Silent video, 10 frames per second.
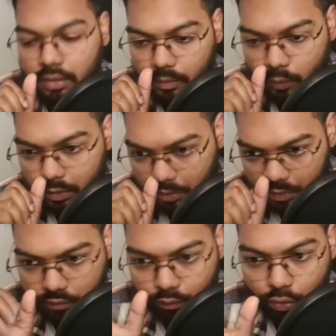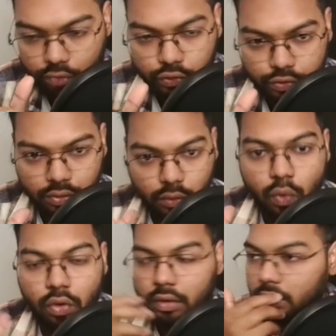would focus on your
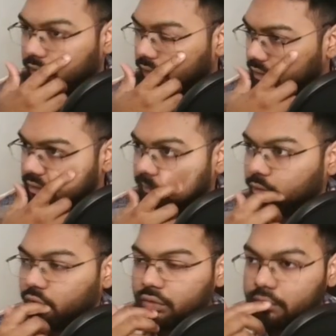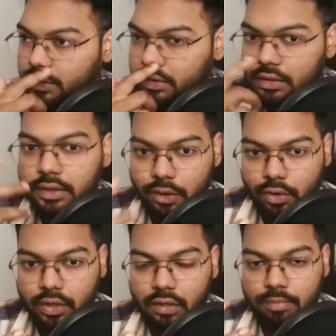core first. okay, which is the
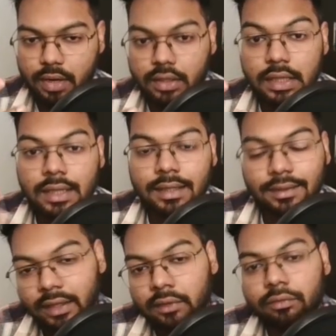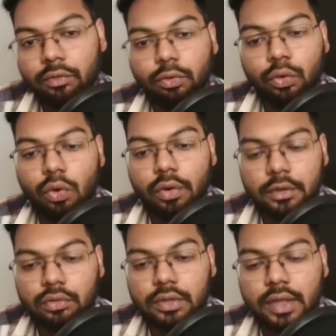theoretical part. Then we would go
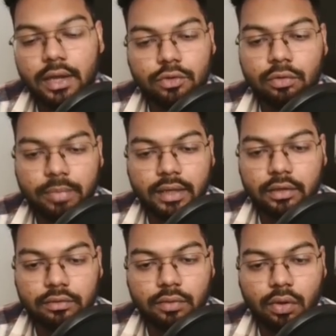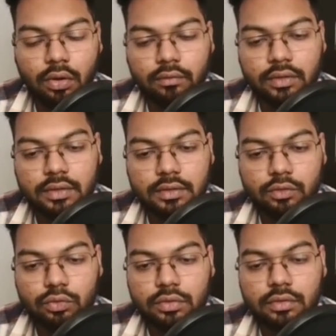into the hands-on practice for all of these
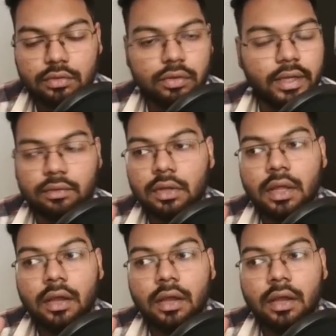tools. Like